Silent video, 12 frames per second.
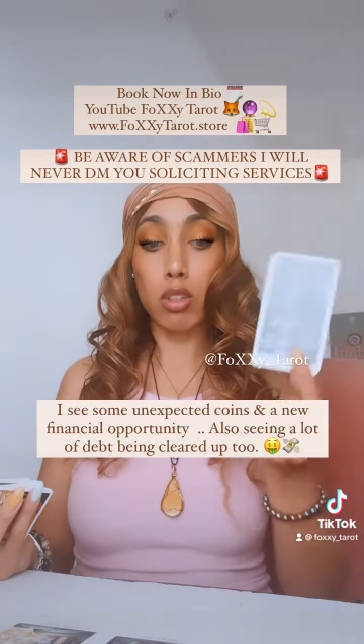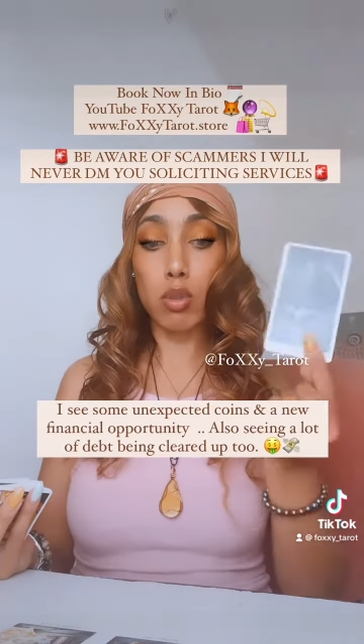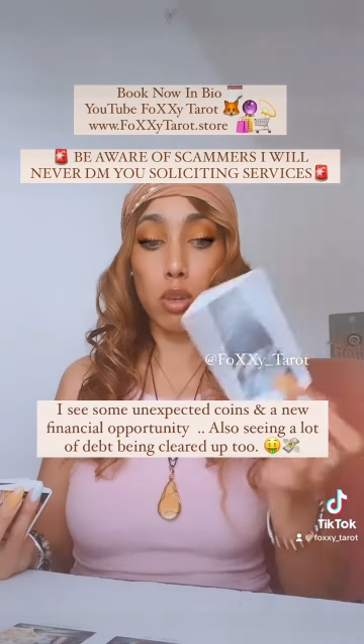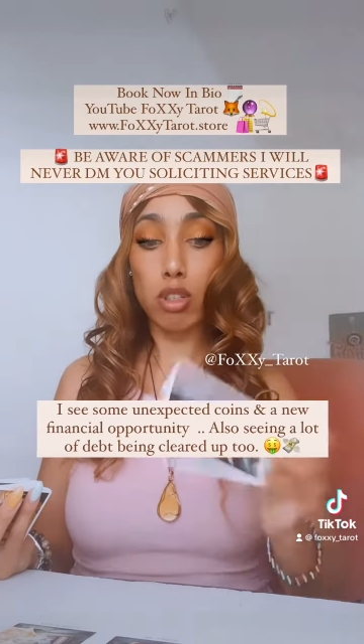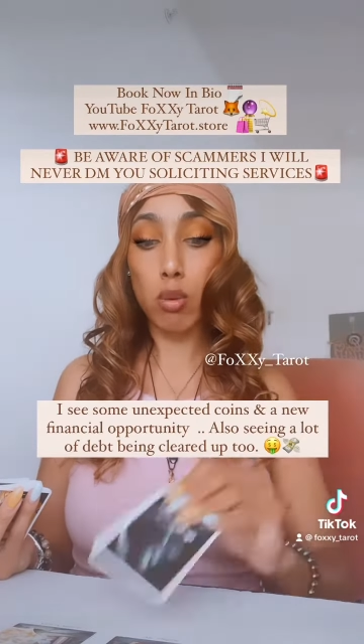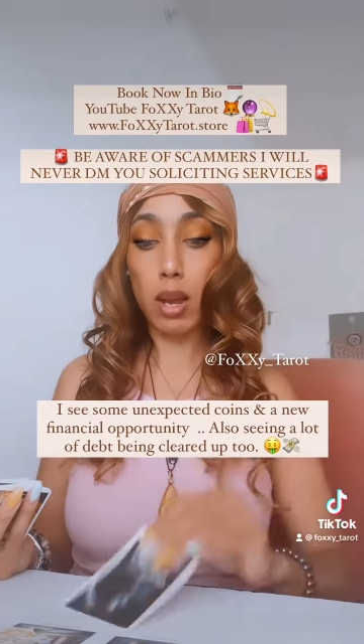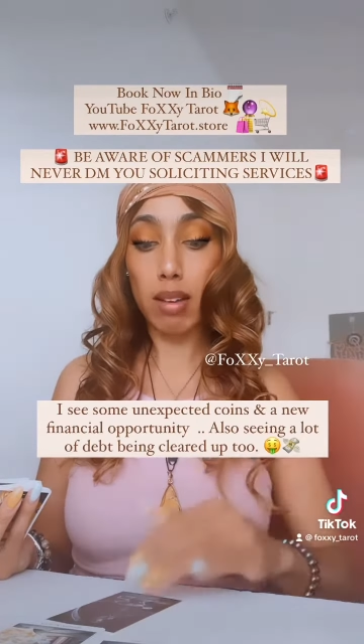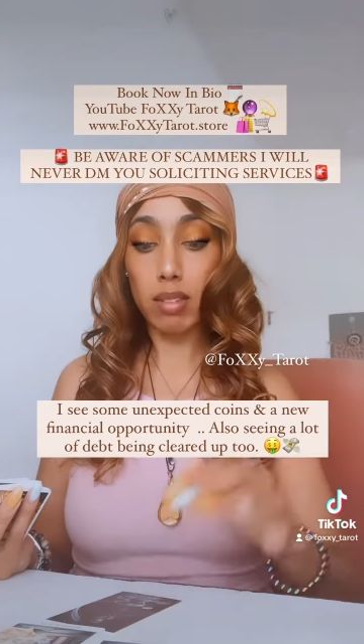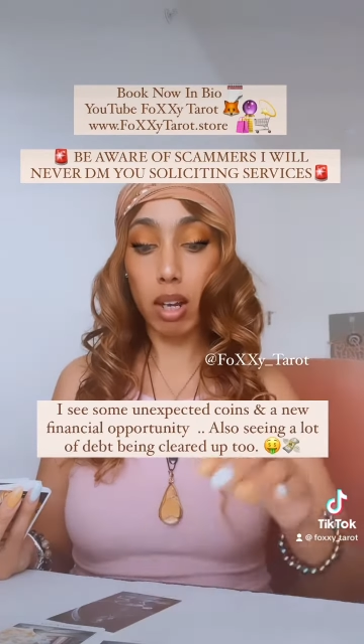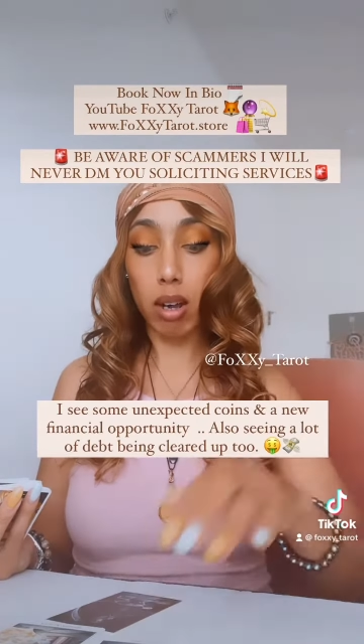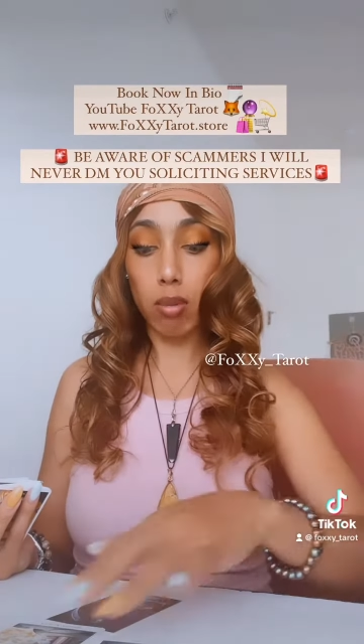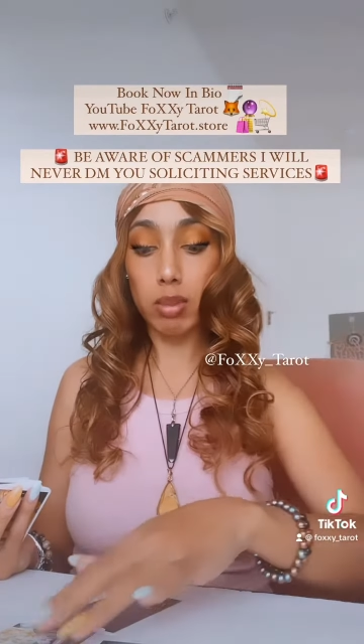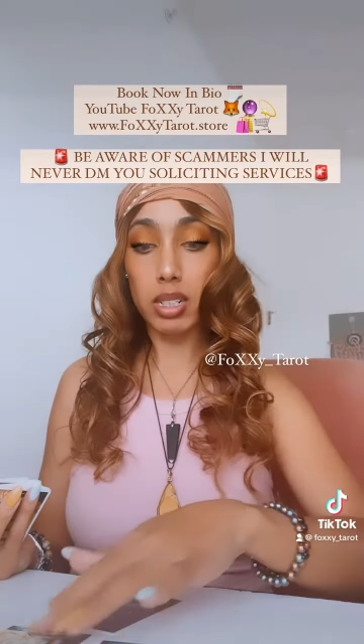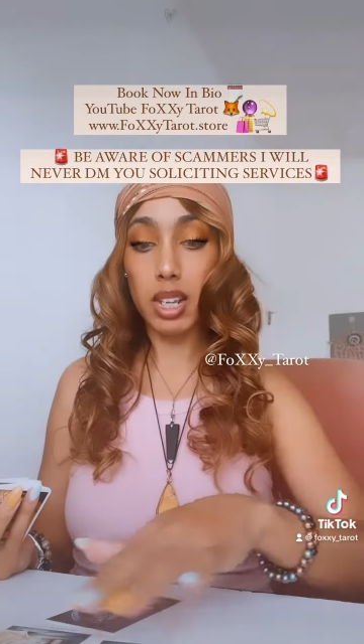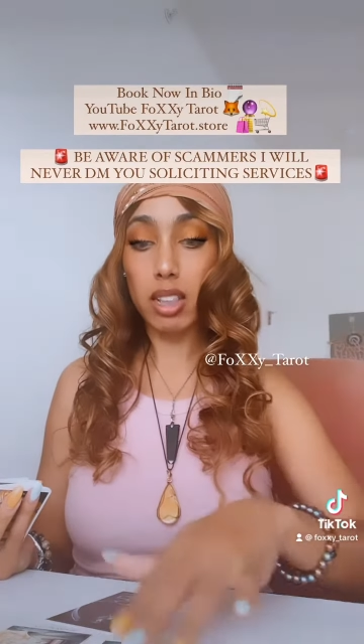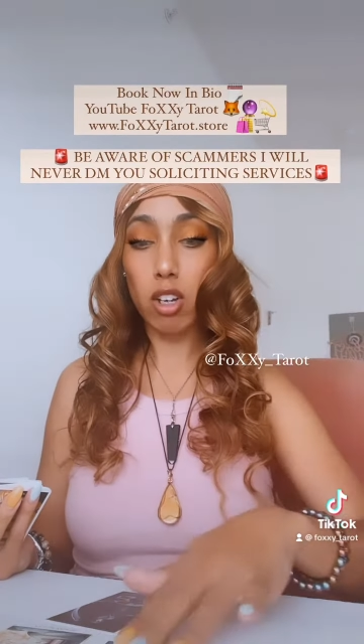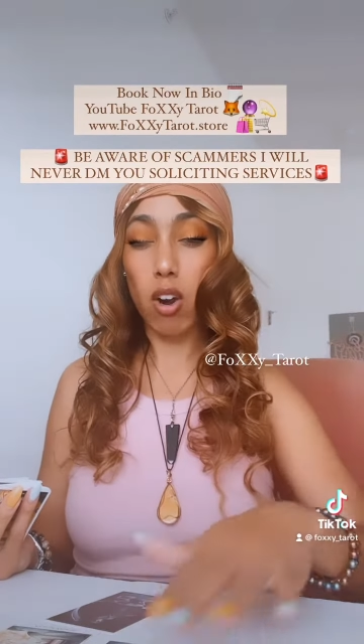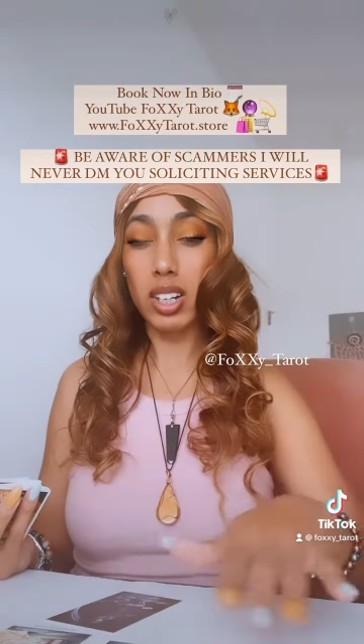You also have the um the
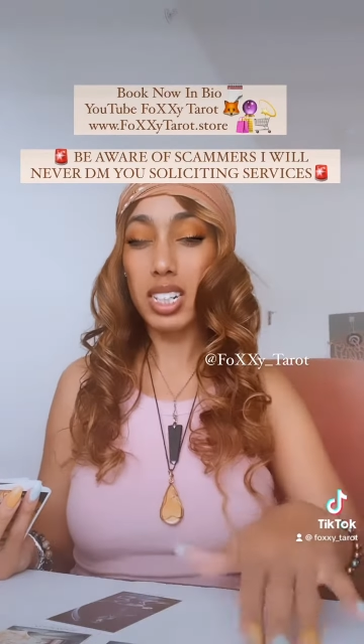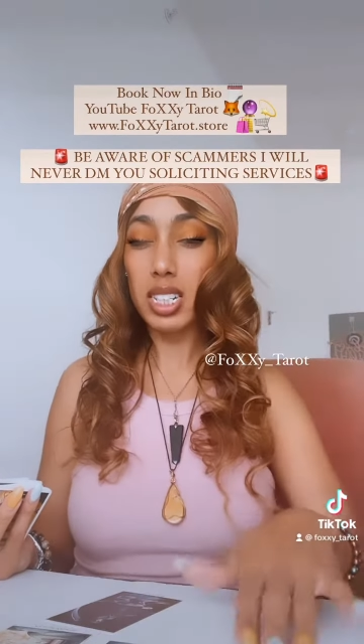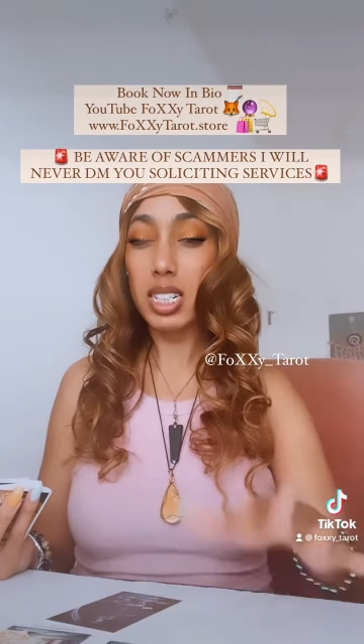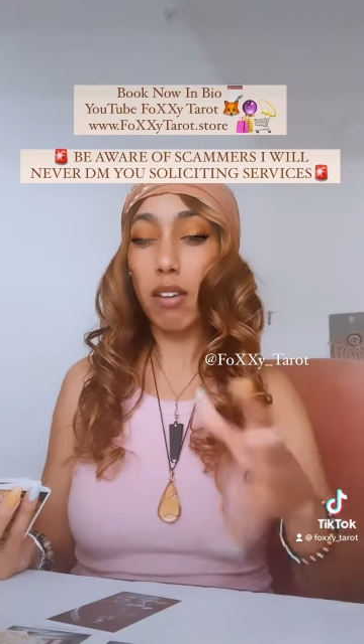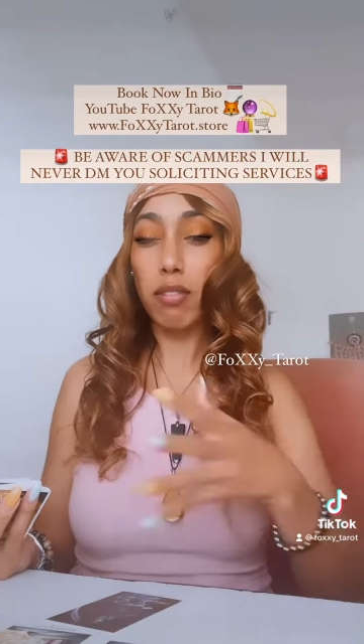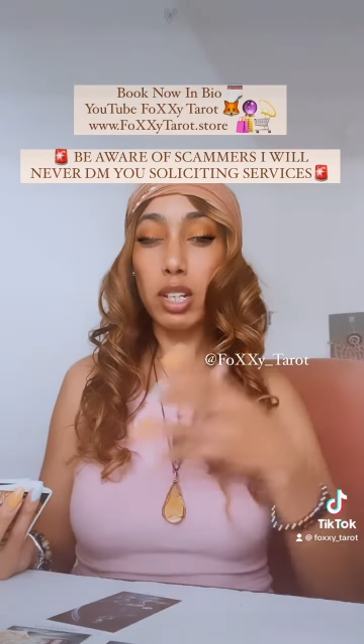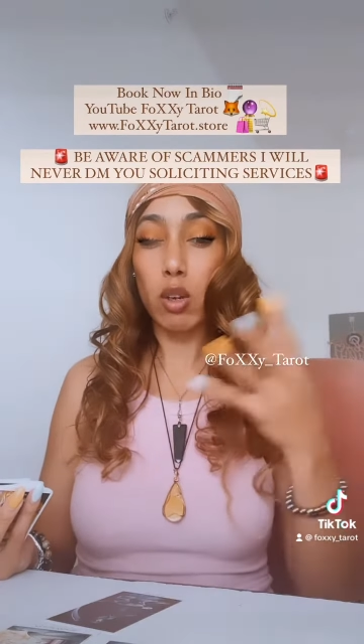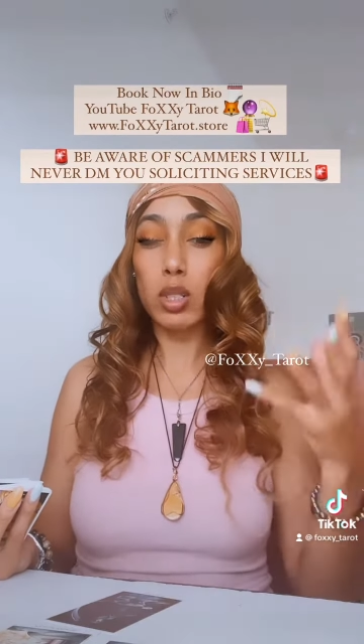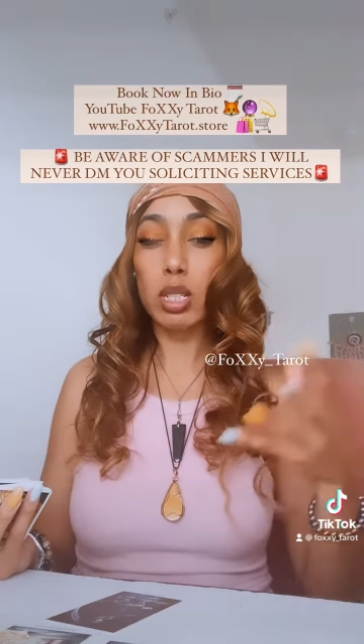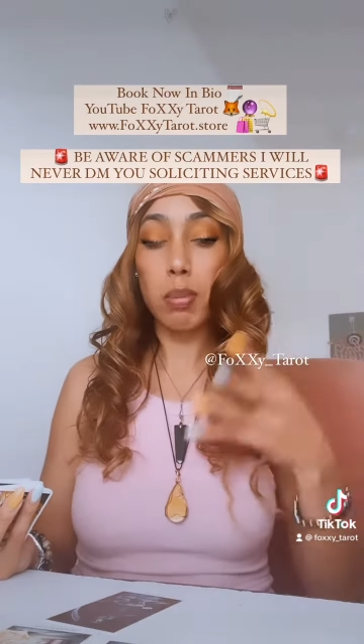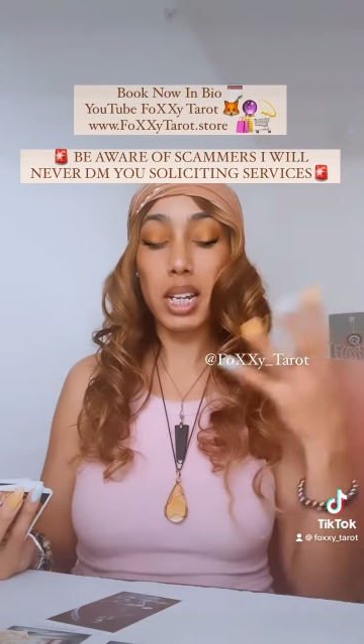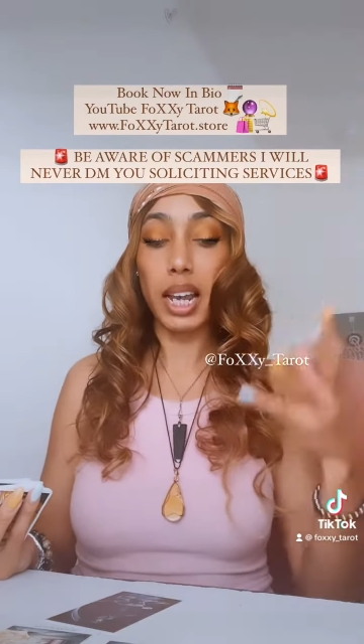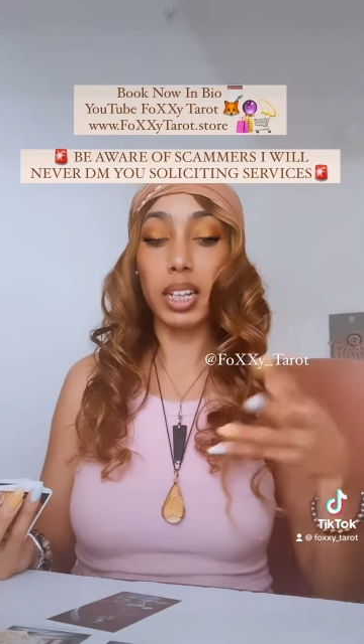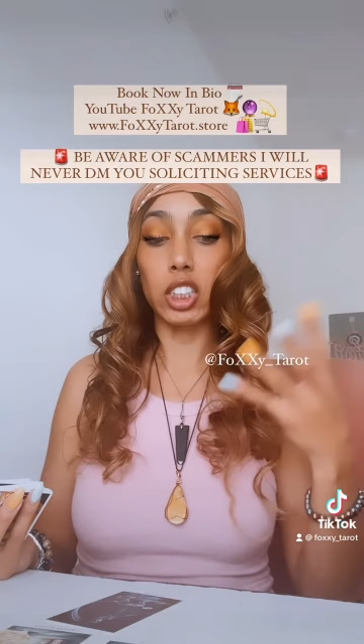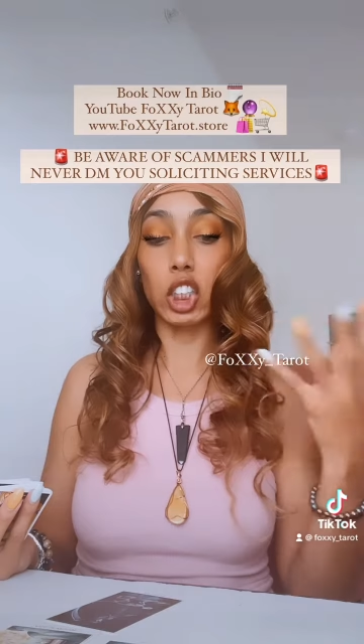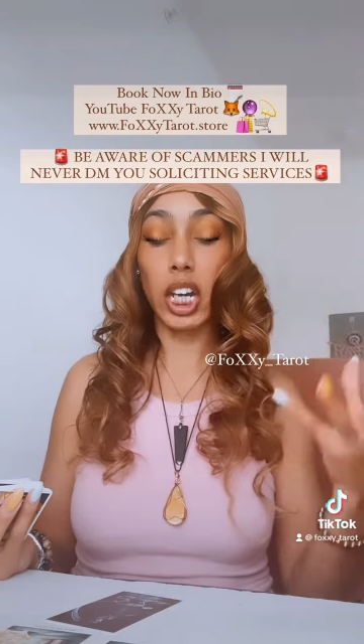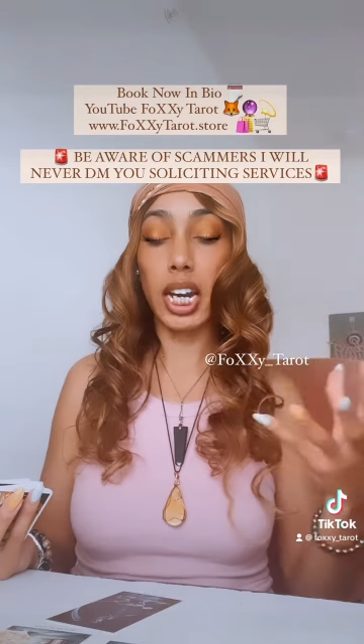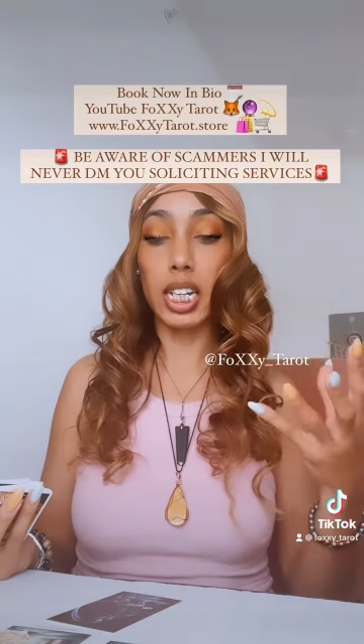death card. There's definitely going to be like
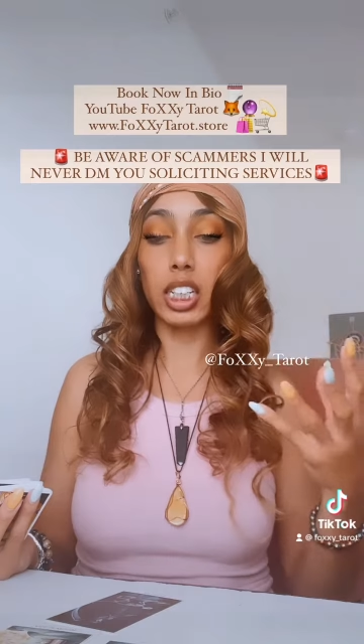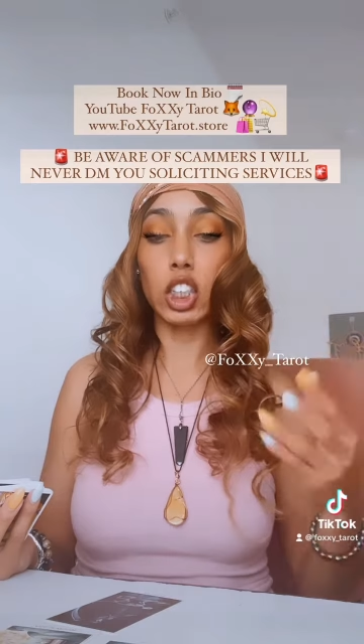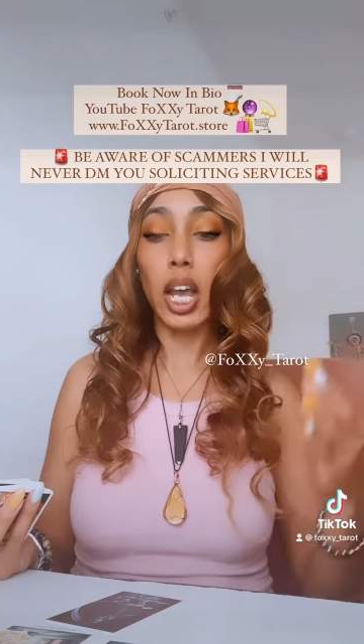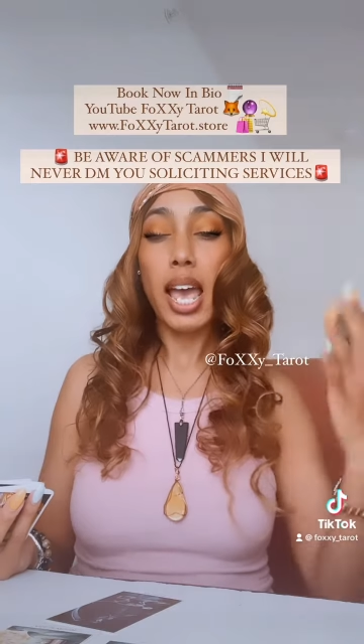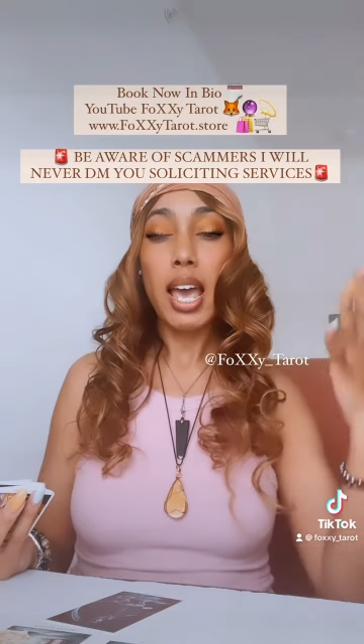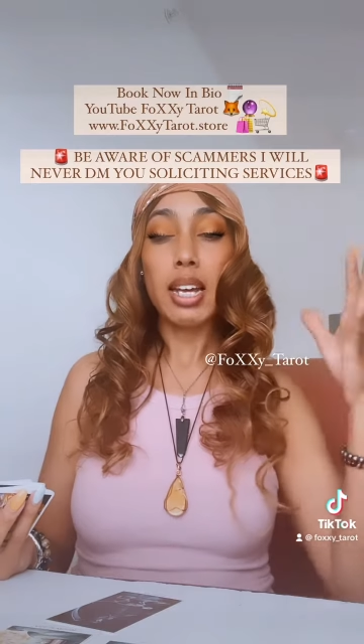a change,